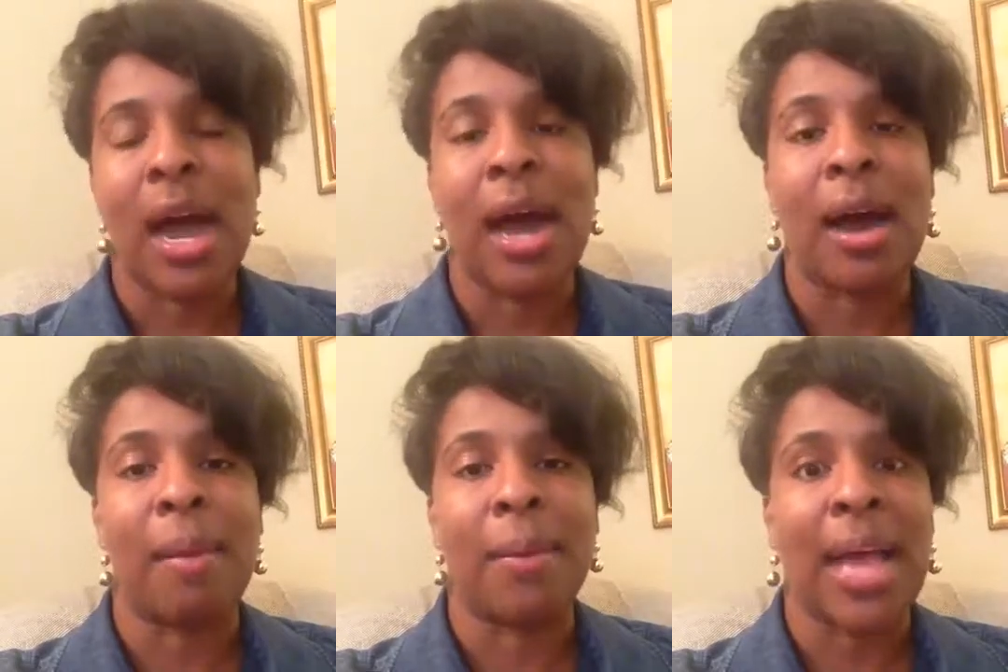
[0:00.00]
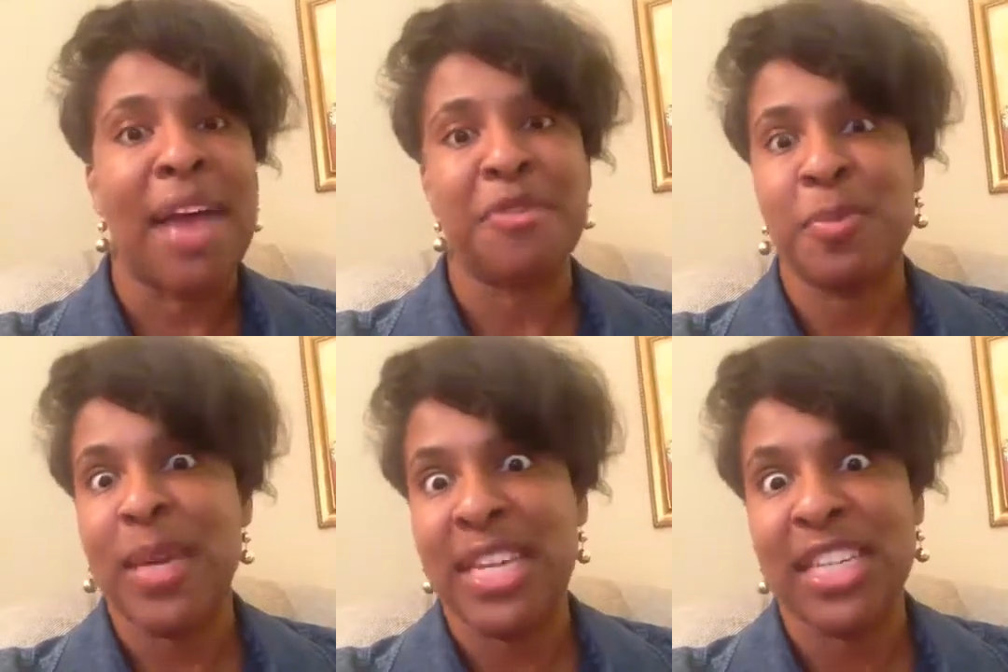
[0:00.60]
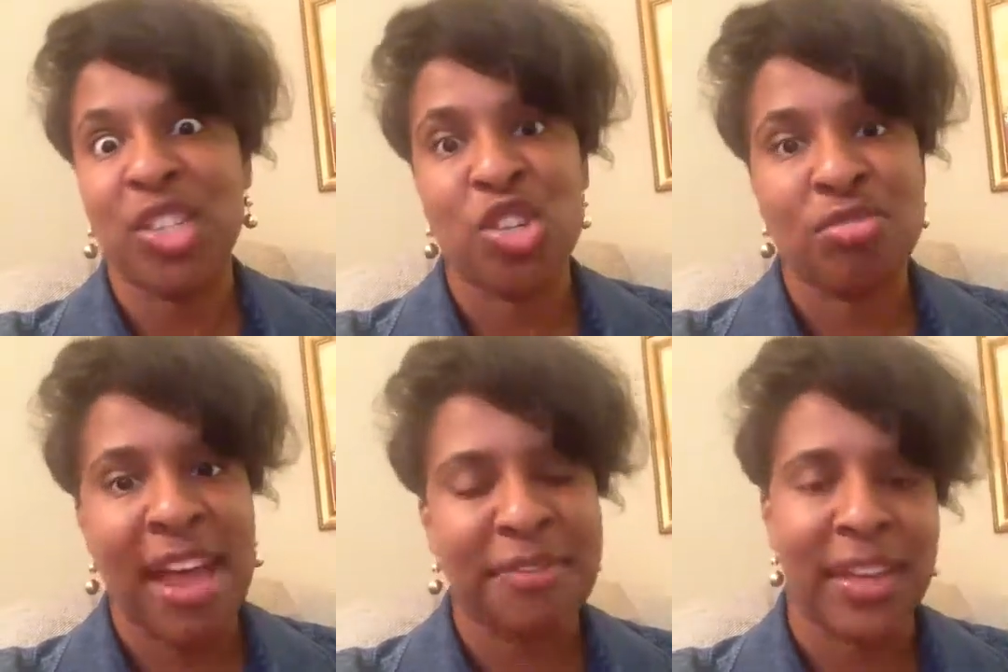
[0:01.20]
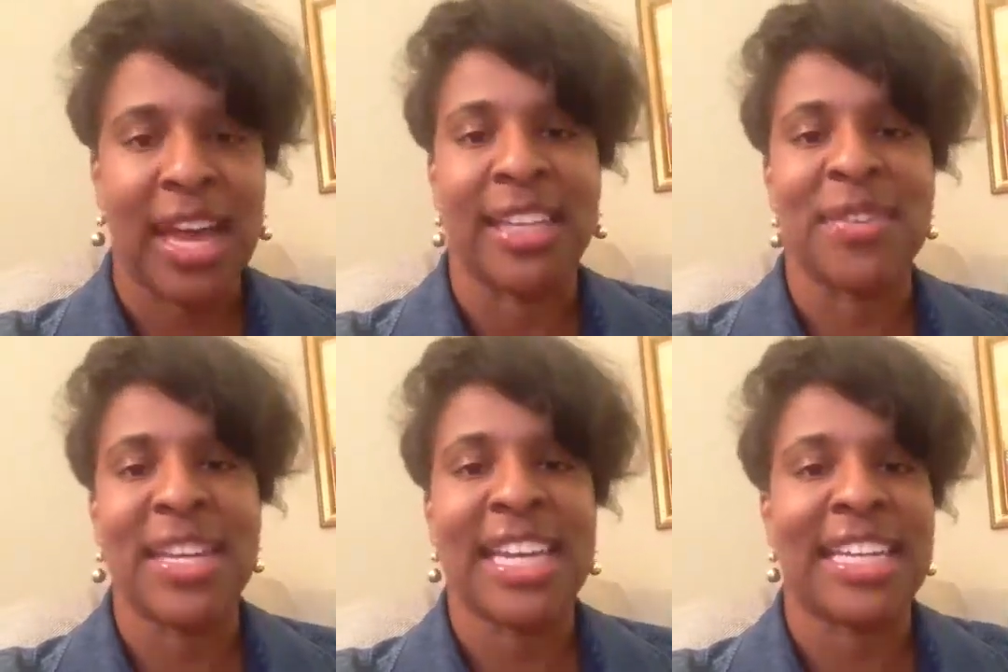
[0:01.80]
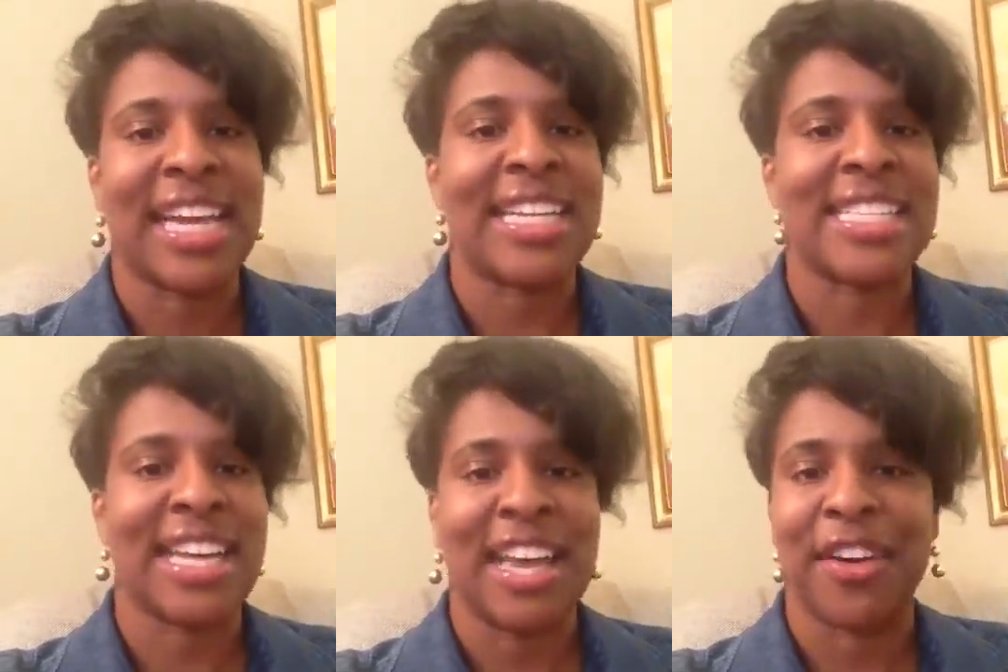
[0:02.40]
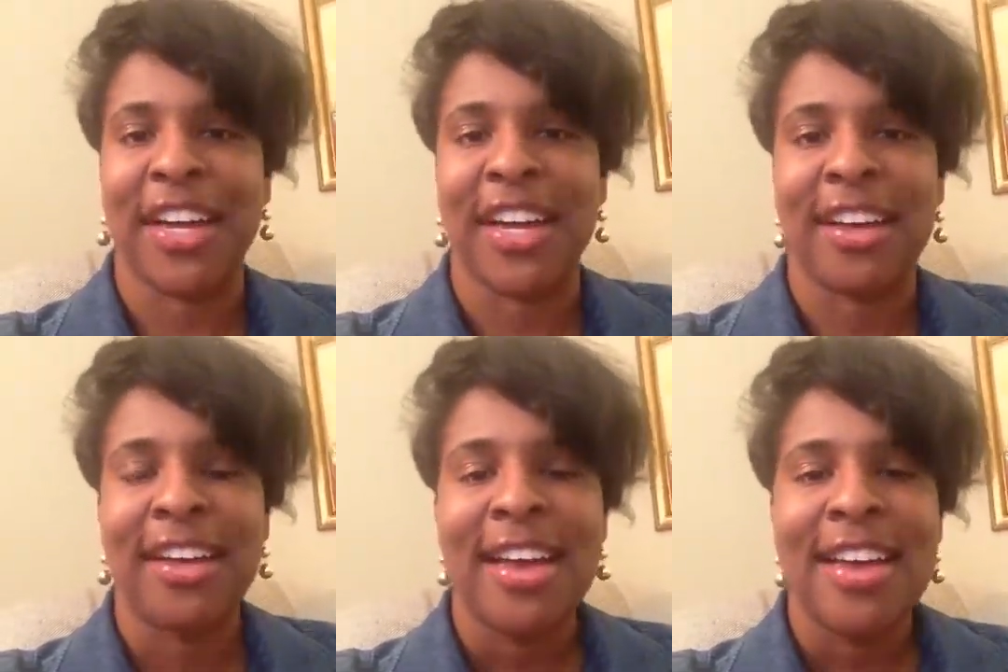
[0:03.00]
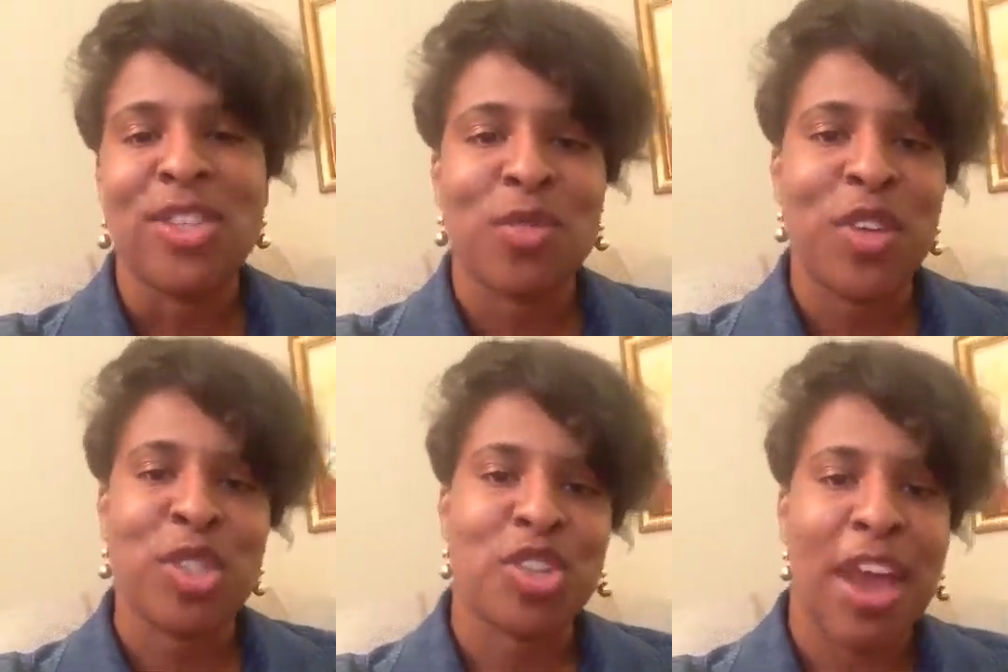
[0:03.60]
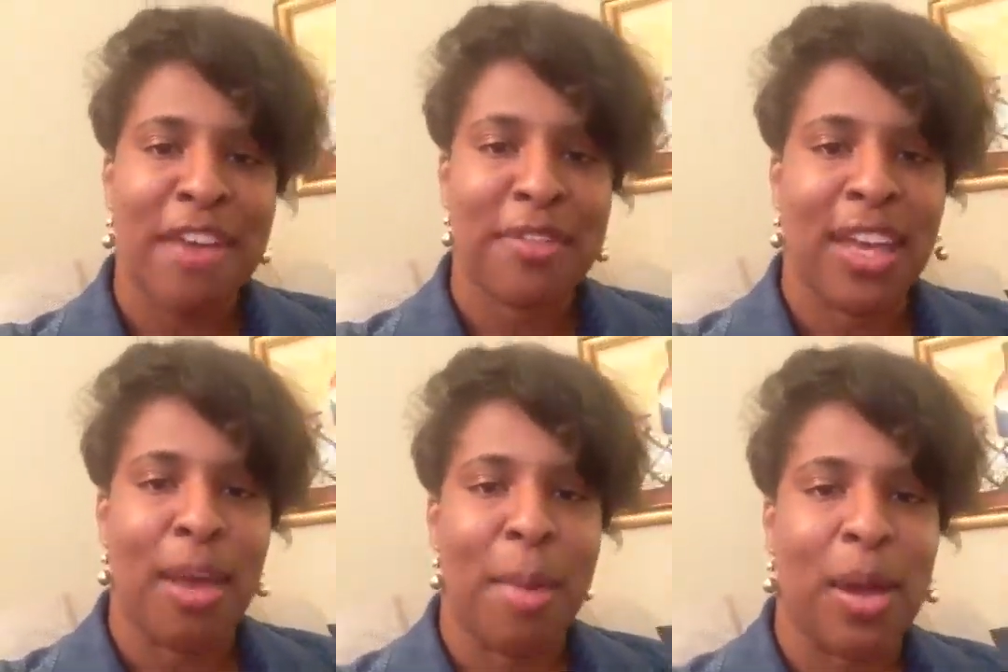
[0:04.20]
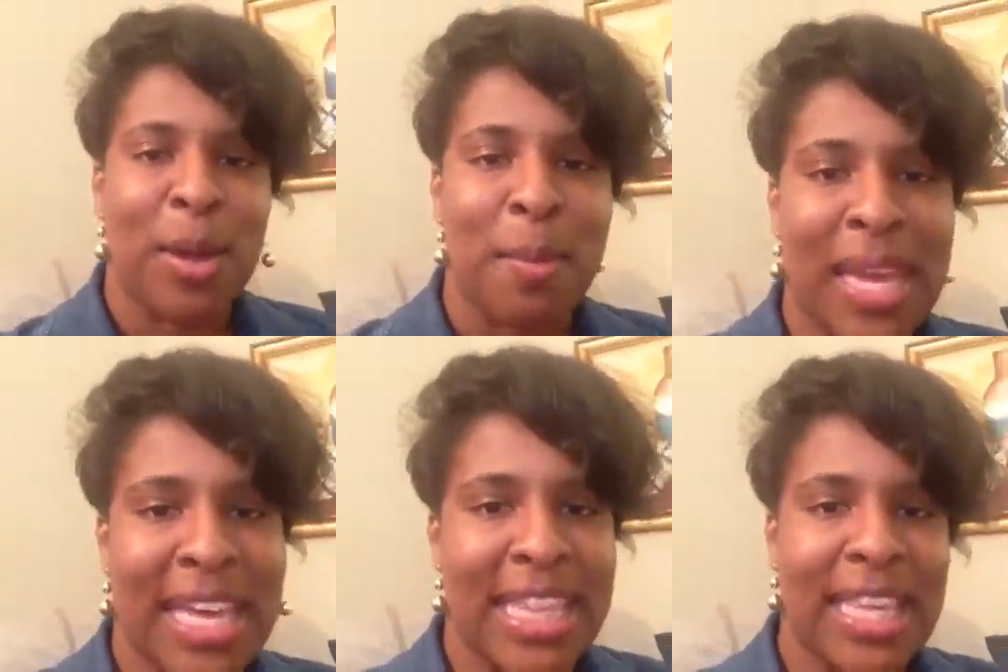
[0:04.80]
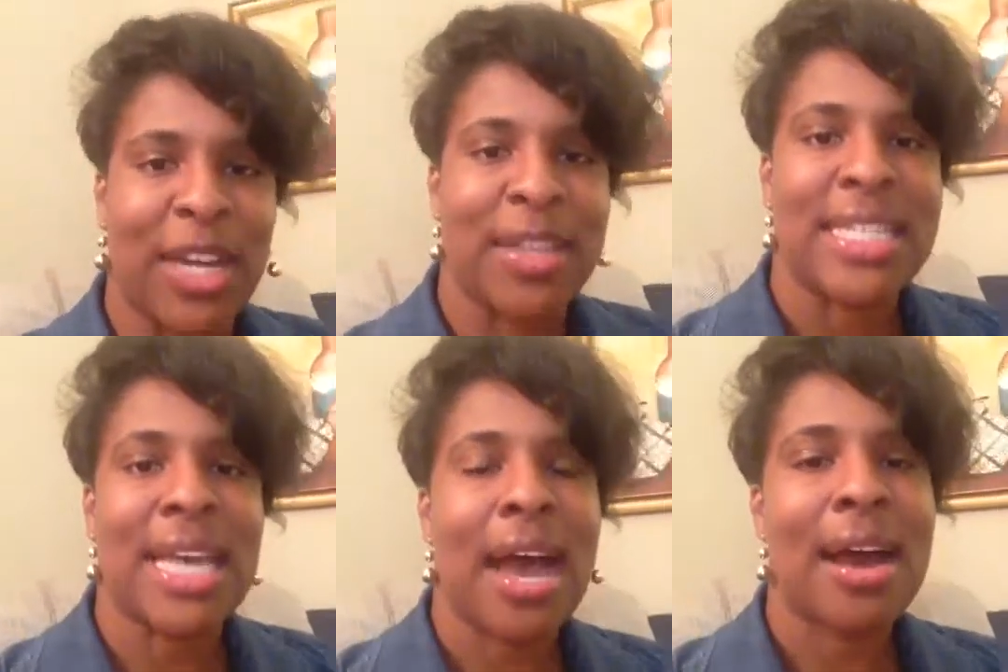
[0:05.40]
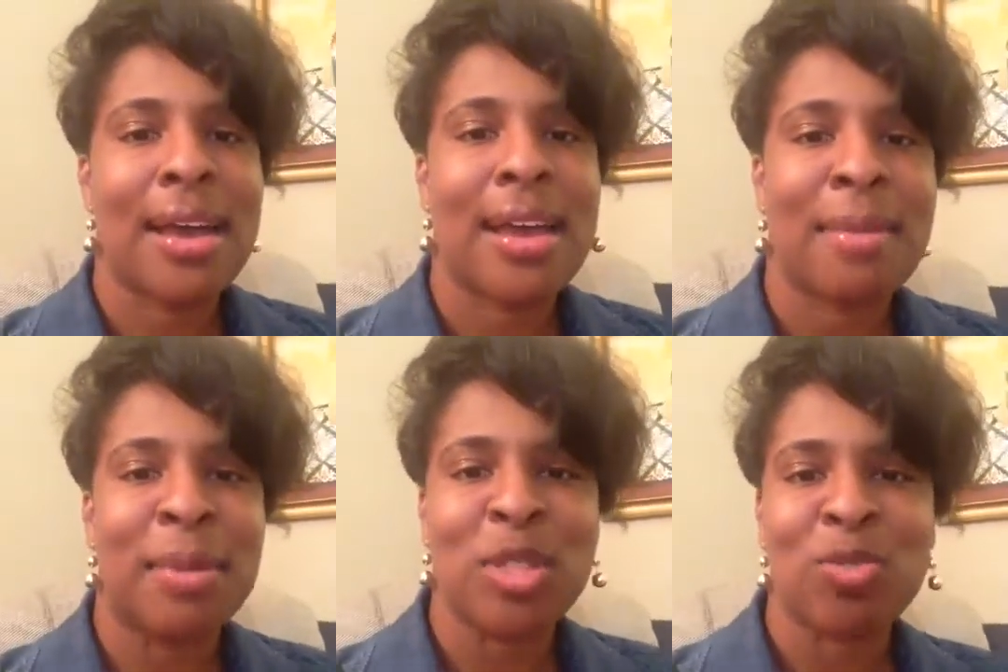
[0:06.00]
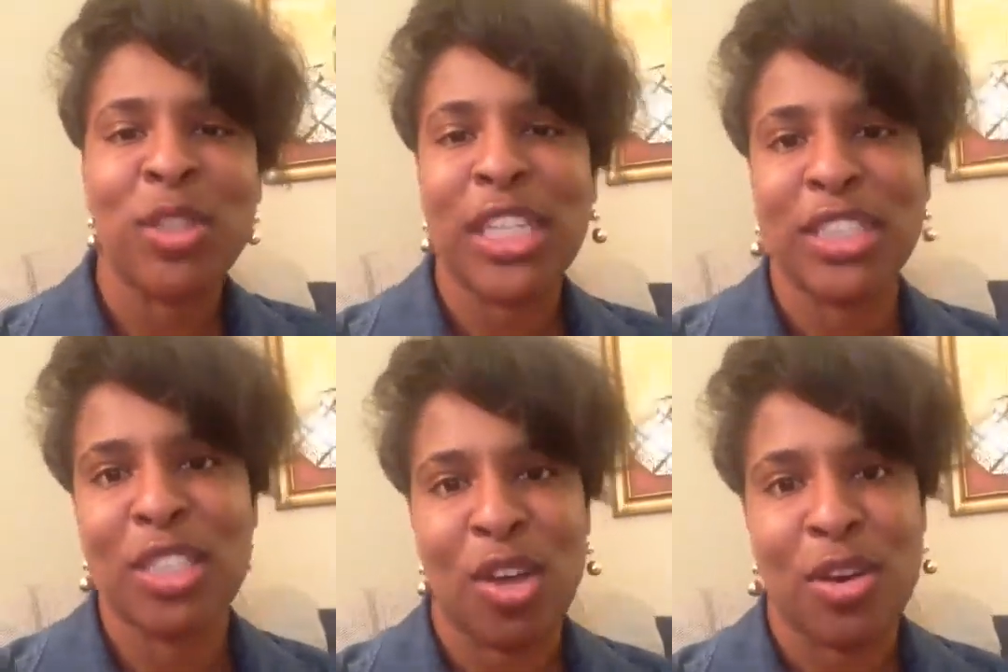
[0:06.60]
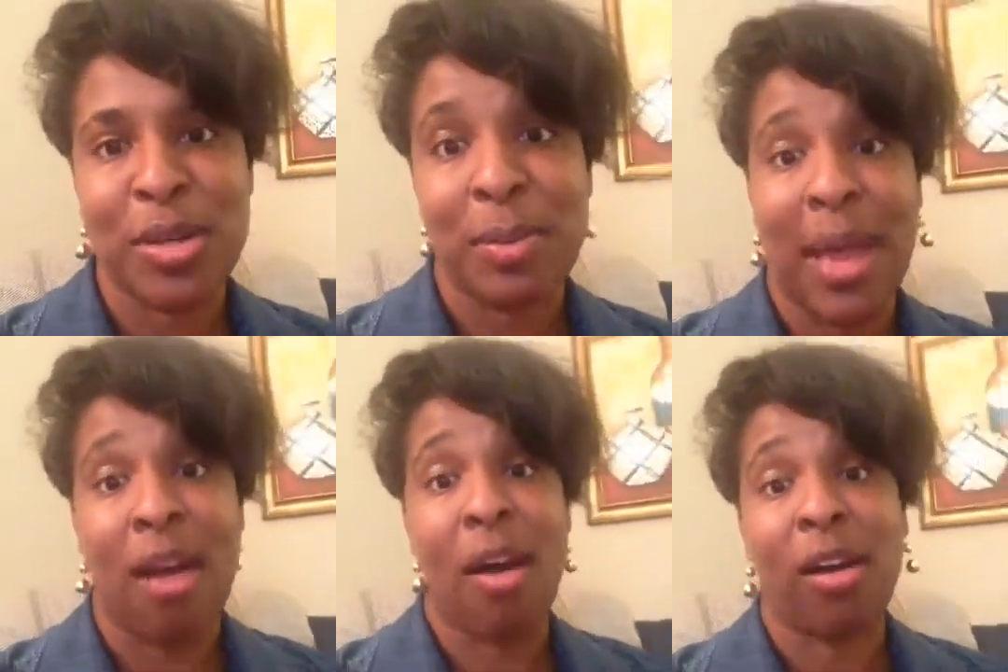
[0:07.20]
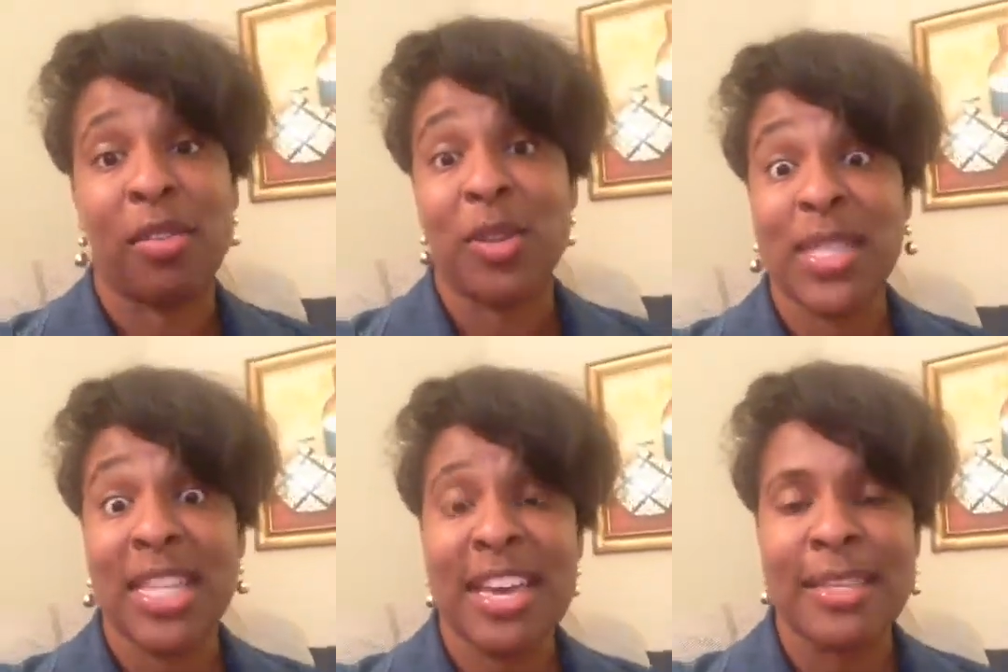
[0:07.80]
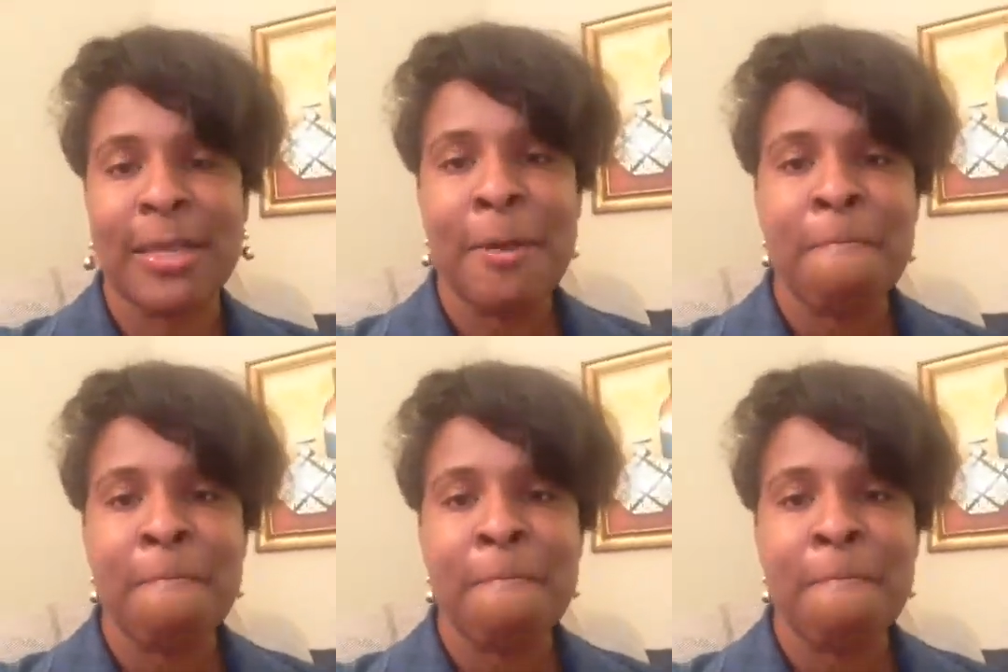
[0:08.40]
God forbid, is traffic. I live in the Atlanta area, so if there's traffic, am I going to make it there in time? I'm just really concerned about all of those things.